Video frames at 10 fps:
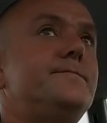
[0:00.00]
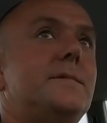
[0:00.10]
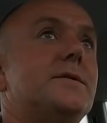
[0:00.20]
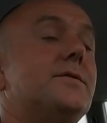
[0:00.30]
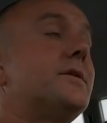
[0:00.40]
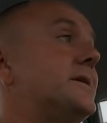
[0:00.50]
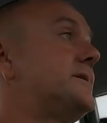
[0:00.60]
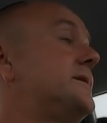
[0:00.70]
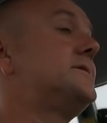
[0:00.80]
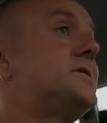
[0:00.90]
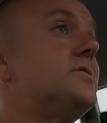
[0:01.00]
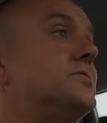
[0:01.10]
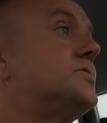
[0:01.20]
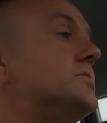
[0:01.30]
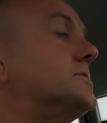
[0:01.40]
I don't think it did 2
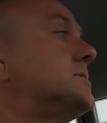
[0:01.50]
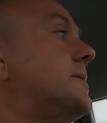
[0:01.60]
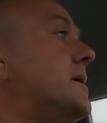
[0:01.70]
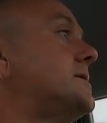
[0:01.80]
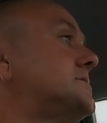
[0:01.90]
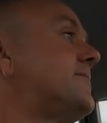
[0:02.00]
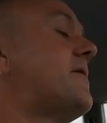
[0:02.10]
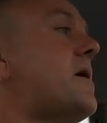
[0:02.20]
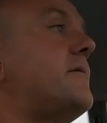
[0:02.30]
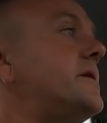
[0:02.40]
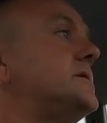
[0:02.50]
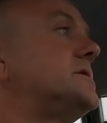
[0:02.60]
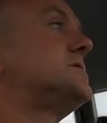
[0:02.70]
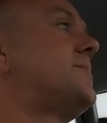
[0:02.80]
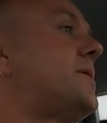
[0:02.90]
tons, to be honest. Very, very
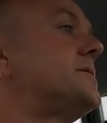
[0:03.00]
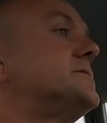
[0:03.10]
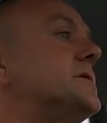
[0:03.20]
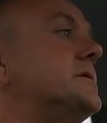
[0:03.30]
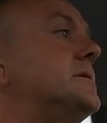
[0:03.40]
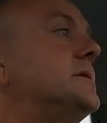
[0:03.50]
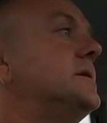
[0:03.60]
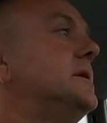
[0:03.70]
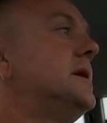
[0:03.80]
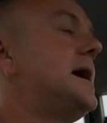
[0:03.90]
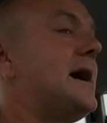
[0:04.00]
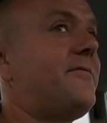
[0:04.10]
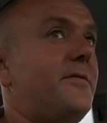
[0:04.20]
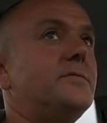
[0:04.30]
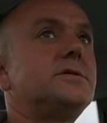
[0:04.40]
disappointing.
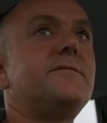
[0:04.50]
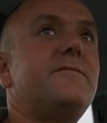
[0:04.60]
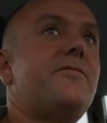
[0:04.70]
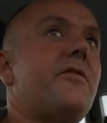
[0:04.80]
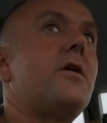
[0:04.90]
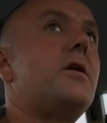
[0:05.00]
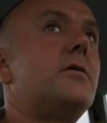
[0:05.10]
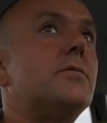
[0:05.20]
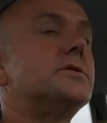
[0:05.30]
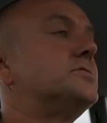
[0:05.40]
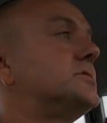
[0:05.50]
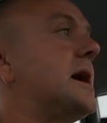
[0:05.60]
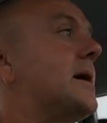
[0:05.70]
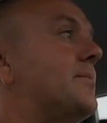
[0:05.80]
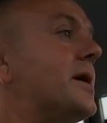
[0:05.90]
Half it was in floor, which was
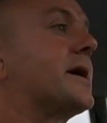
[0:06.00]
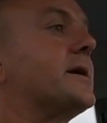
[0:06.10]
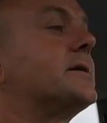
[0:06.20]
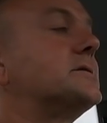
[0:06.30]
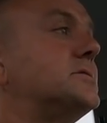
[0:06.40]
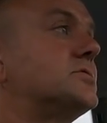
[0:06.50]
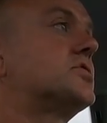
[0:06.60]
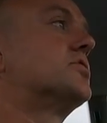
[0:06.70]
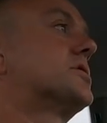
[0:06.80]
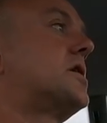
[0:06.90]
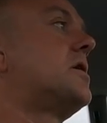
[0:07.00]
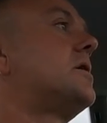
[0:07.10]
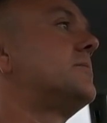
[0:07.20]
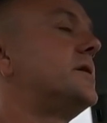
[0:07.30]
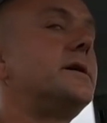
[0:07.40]
heartbreaking. Good
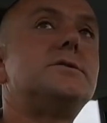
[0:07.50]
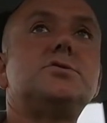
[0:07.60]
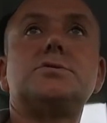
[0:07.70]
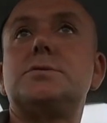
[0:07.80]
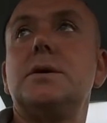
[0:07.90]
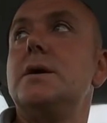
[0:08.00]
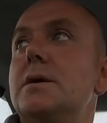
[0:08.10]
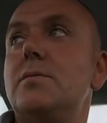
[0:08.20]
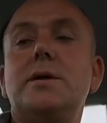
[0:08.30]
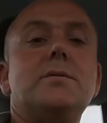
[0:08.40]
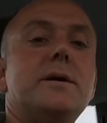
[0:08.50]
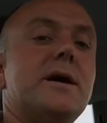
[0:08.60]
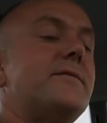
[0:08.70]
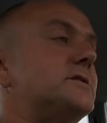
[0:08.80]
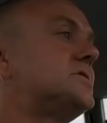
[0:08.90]
corn, but it just, whether we
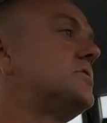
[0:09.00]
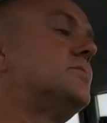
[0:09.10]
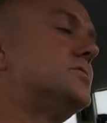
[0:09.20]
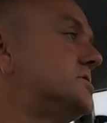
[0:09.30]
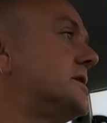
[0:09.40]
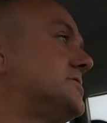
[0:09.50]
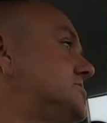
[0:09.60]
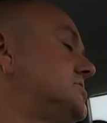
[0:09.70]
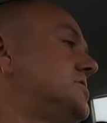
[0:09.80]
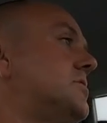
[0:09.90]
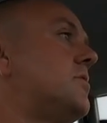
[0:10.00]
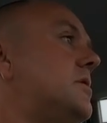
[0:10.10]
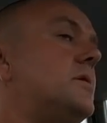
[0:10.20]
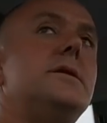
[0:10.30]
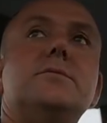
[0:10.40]
gave it too much nitrogen or
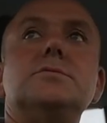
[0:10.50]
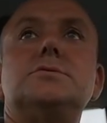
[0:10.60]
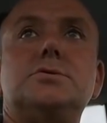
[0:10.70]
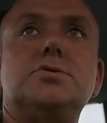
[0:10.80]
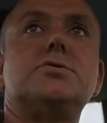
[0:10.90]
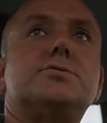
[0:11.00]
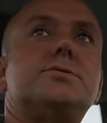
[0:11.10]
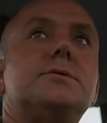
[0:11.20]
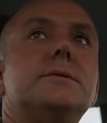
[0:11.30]
what, it was just,